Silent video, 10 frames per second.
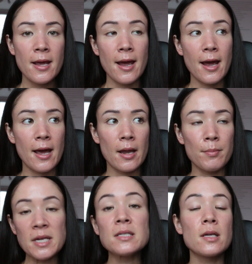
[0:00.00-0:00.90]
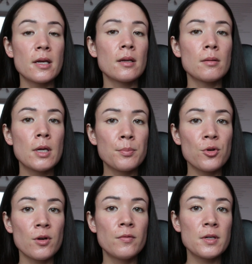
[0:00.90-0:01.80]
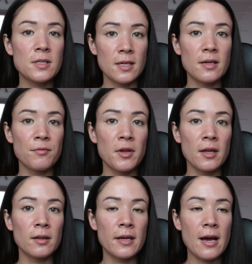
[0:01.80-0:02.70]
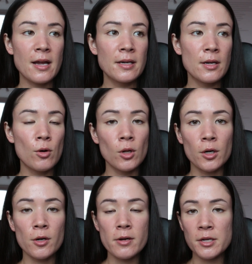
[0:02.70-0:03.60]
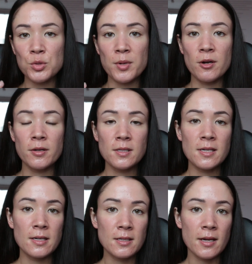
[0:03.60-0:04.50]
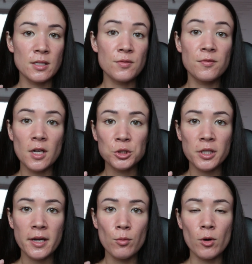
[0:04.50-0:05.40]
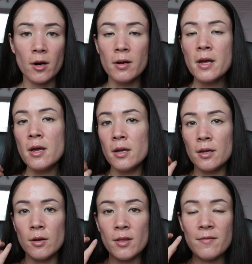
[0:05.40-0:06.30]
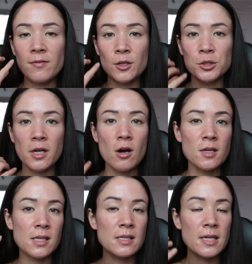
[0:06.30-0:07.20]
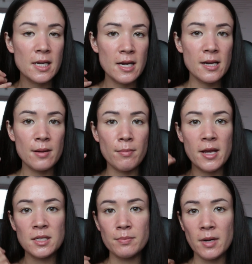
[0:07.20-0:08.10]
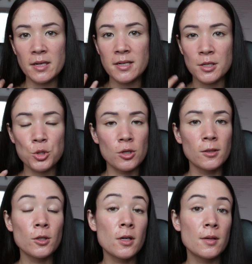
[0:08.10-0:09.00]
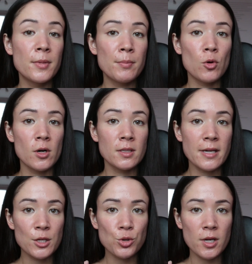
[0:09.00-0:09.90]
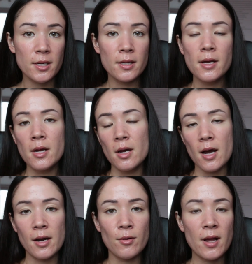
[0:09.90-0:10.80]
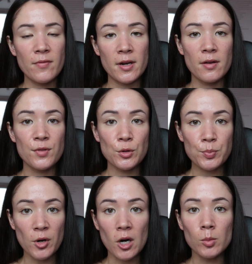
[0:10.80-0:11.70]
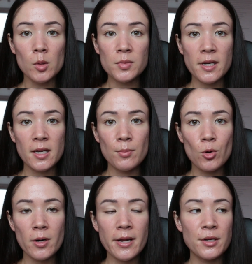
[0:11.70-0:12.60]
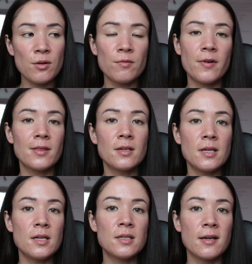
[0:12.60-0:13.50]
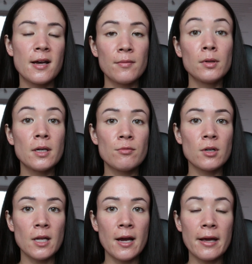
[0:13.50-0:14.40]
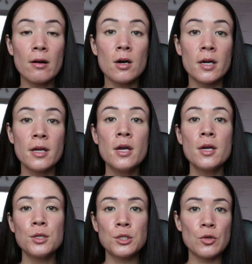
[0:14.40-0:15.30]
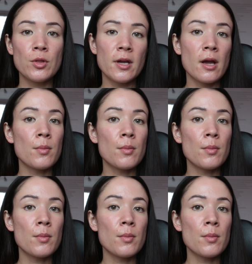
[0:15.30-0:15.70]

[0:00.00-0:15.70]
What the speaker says: and my skin improved significantly. I no longer experienced intense flushing where, you know, that flushing causes heat. It makes my texture look a bit more exaggerated. I don't have any of those problems anymore, and I don't find the need to heavily rely on soothing